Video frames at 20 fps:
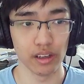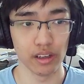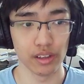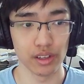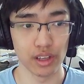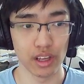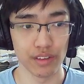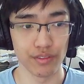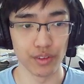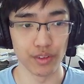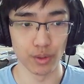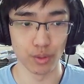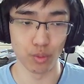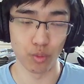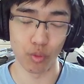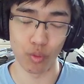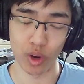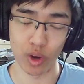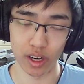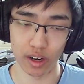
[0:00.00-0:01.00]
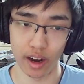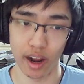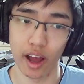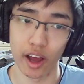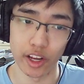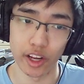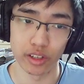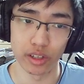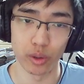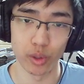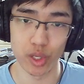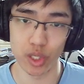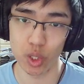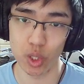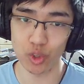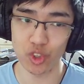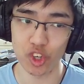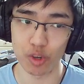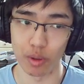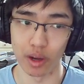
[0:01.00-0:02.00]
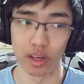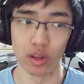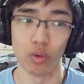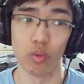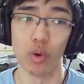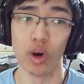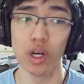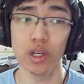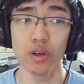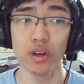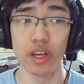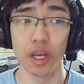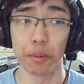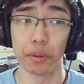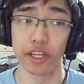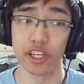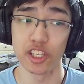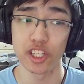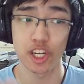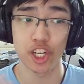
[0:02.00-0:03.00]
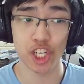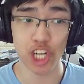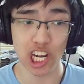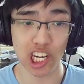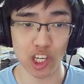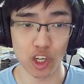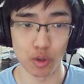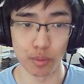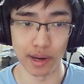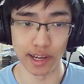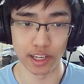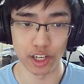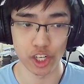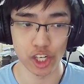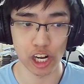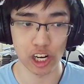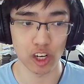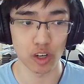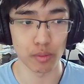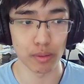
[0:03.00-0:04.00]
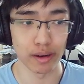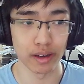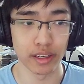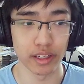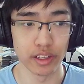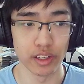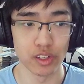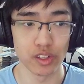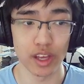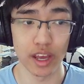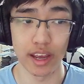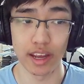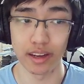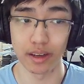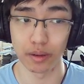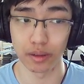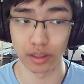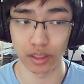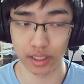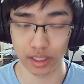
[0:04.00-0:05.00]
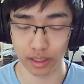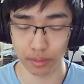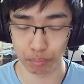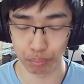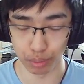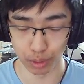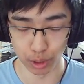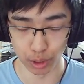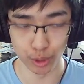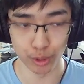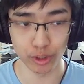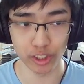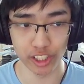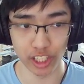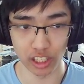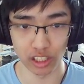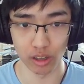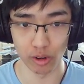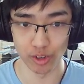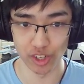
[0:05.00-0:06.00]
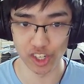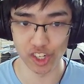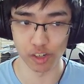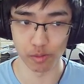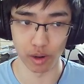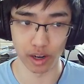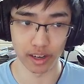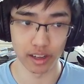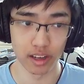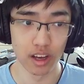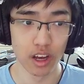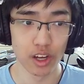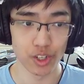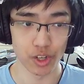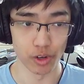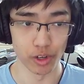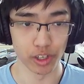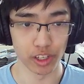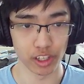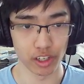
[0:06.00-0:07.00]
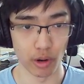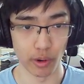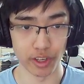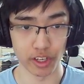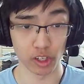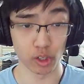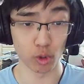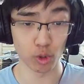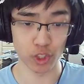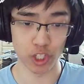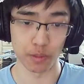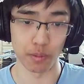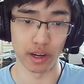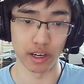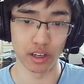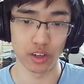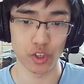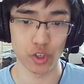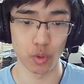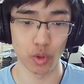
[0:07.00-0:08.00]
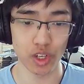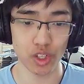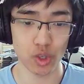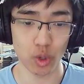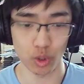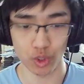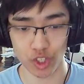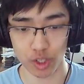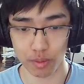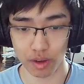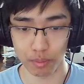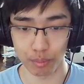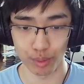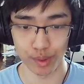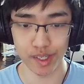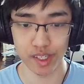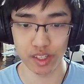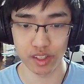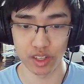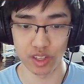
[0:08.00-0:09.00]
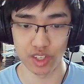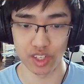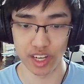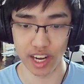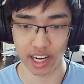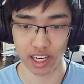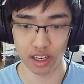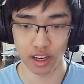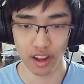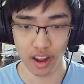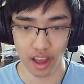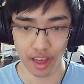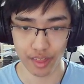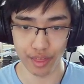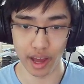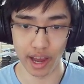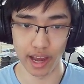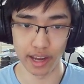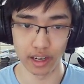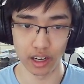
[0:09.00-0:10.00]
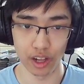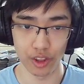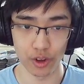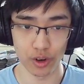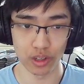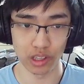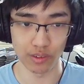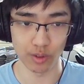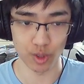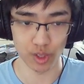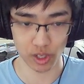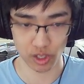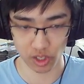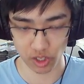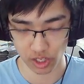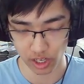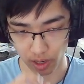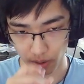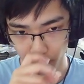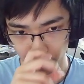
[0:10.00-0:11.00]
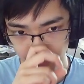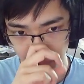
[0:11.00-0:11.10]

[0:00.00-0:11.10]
if you wonder how do you go into Goldramon, well, it plays Shakomon. Shakomon is a blue-yellow Digimon, so you can go into Goldramon. So what does Goldramon bring to this deck that other level 6s don't?